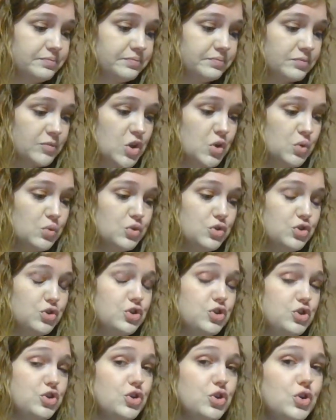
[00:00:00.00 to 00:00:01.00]
You
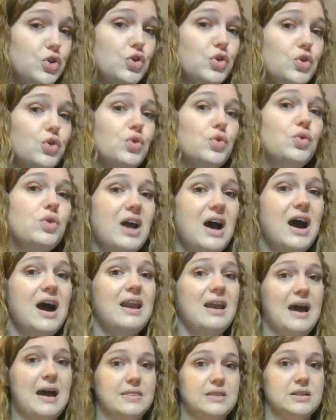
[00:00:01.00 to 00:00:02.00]
do not
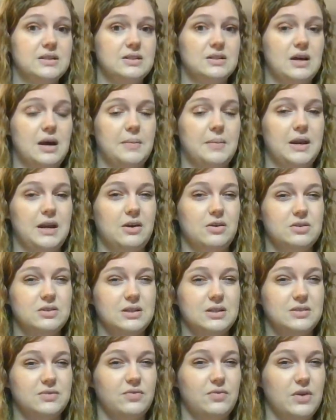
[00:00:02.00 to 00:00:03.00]
add the denominators.
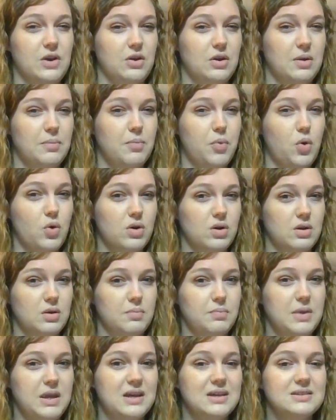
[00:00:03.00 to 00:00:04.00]
That's very important,
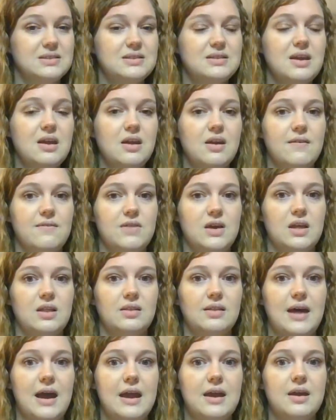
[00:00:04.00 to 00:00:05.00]
because think of it
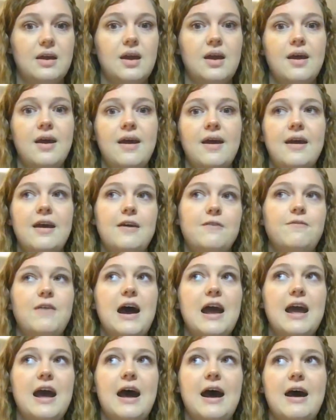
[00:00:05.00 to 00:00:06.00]
like if I
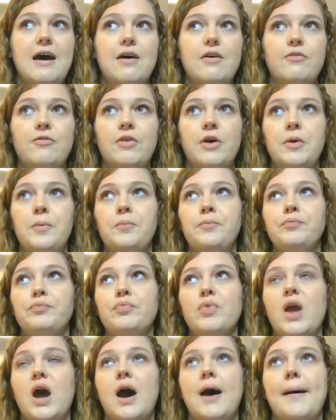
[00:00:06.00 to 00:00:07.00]
have,
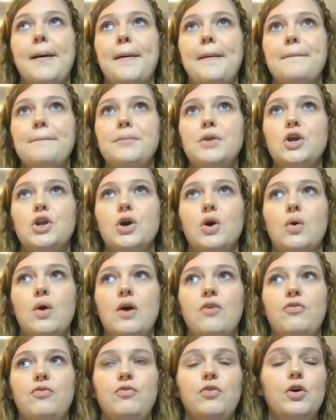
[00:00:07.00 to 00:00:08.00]
a
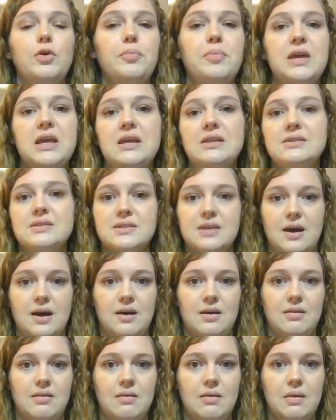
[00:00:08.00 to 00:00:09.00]
full
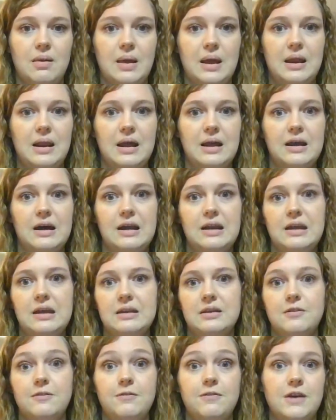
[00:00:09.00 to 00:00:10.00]
pizza and I cut it
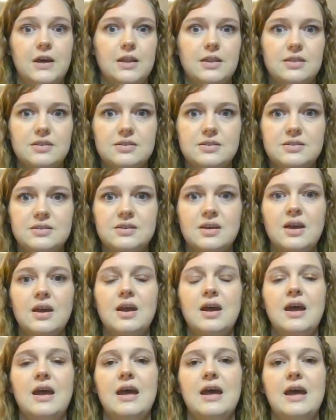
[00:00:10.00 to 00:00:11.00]
into fifths
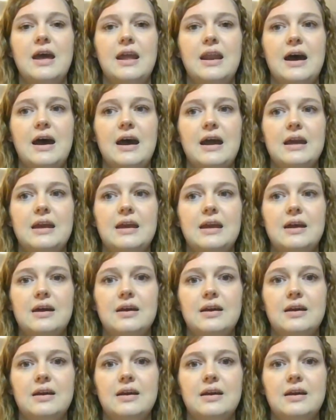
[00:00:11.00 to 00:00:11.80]
and I